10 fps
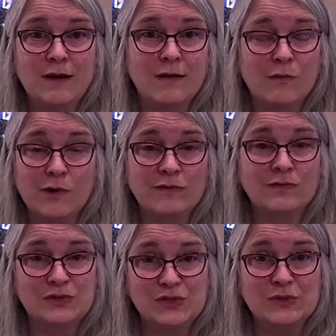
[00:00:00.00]
are
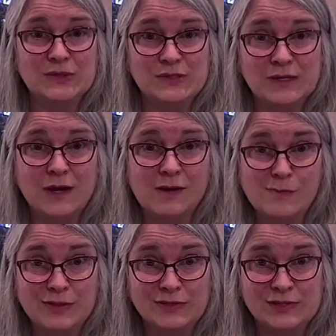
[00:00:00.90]
wonderful tools to
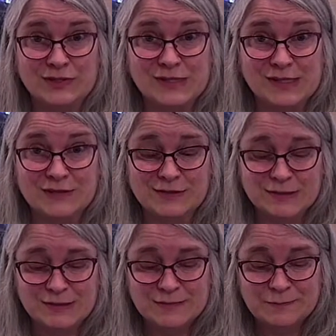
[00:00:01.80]
help build your
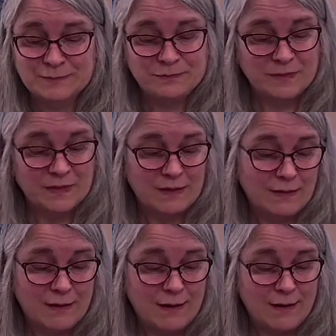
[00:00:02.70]
skills.
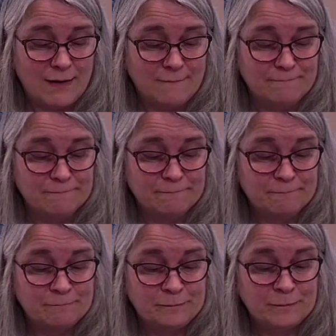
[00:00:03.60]
Um,
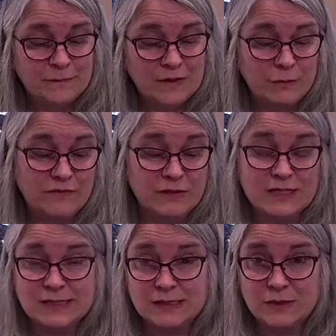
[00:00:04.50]
we've
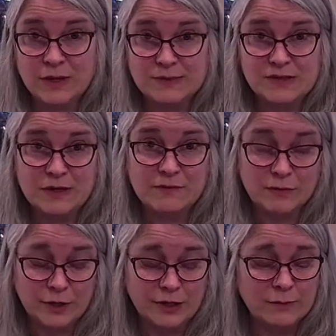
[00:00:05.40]
listed the website for
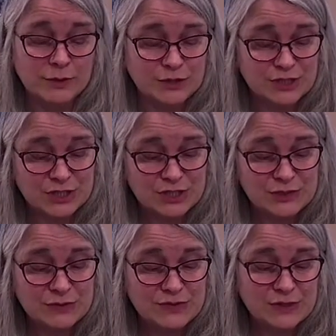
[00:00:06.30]
where you can purchase
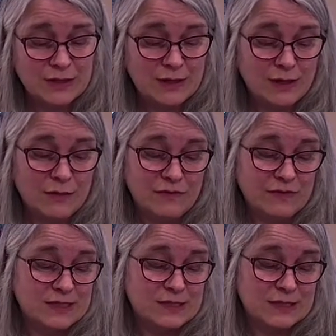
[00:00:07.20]
shoes. We've
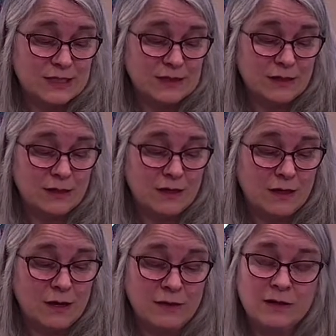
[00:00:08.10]
listed
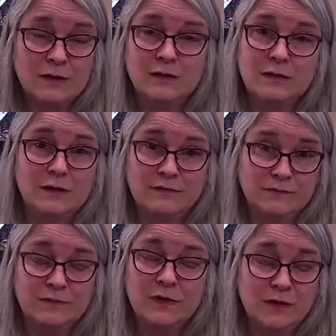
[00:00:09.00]
uh, other
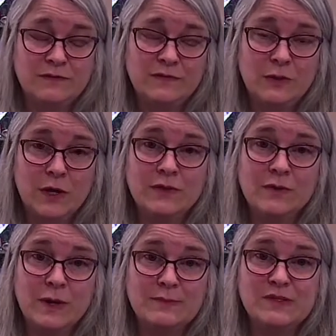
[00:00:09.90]
a, a few other
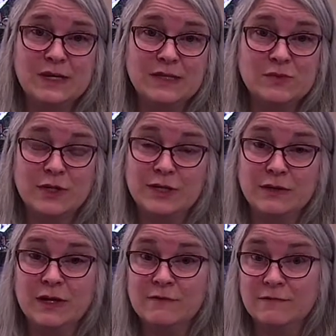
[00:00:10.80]
websites where you
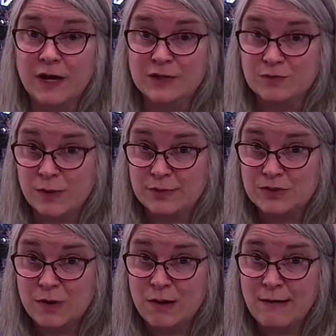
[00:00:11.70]
can find
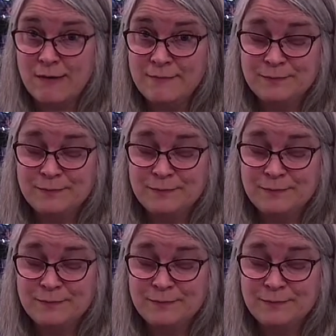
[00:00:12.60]
repertoire,